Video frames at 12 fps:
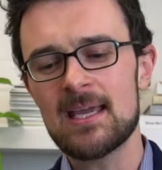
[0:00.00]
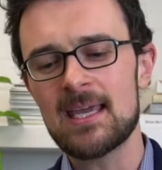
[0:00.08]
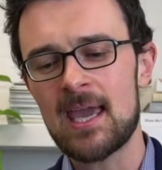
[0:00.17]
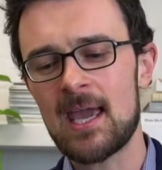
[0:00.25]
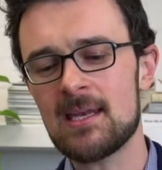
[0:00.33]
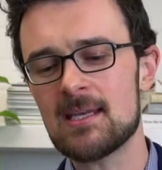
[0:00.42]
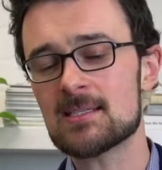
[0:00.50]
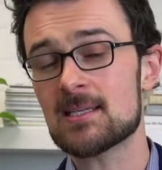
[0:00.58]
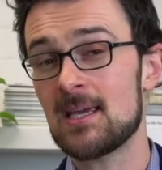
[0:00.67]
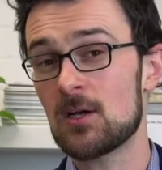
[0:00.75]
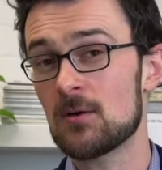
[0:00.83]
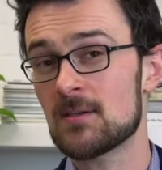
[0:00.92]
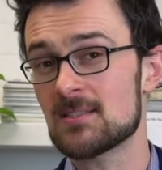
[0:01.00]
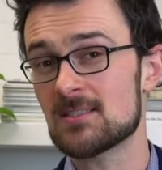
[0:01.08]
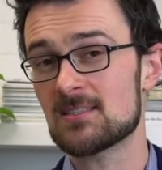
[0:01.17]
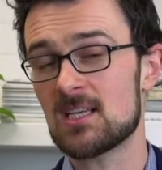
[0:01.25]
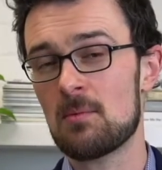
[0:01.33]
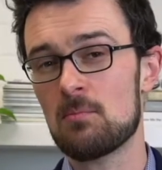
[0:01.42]
can it take on
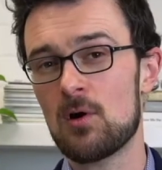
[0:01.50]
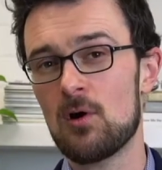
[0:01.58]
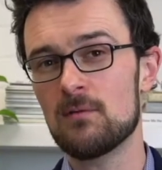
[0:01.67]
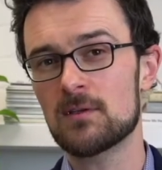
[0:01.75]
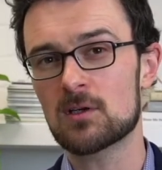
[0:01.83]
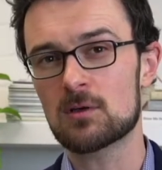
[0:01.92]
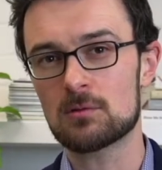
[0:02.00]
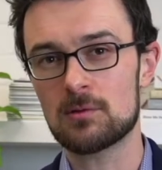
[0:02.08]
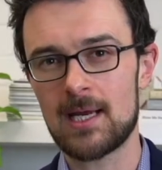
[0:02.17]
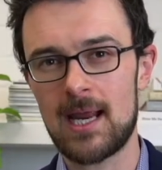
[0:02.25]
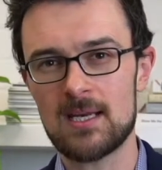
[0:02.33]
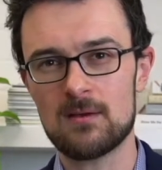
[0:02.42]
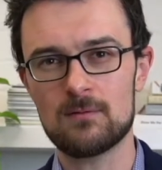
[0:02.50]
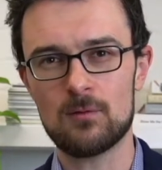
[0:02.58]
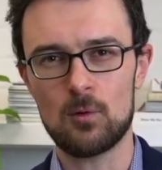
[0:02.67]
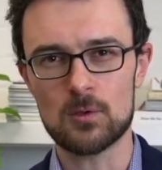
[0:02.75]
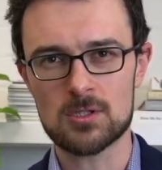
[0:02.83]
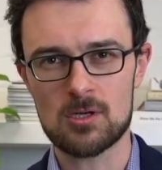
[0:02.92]
some of the creative
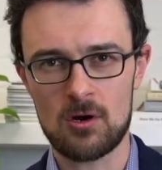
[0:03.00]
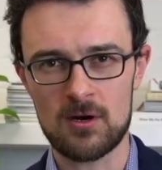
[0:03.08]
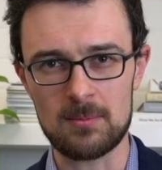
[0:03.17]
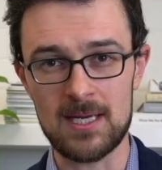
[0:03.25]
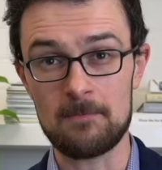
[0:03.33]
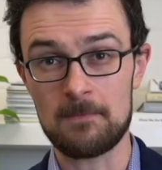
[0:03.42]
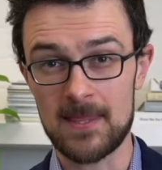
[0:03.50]
autonomy,